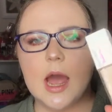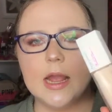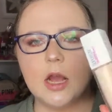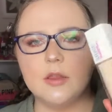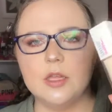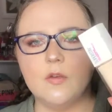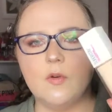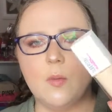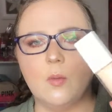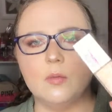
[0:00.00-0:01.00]
I got this
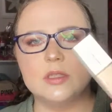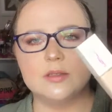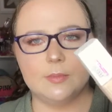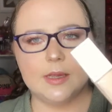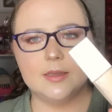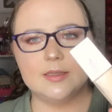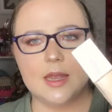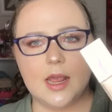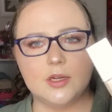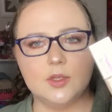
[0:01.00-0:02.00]
from Smith's
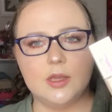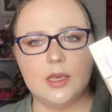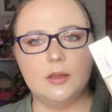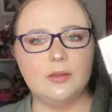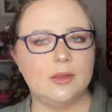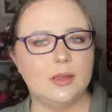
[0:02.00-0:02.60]
actually.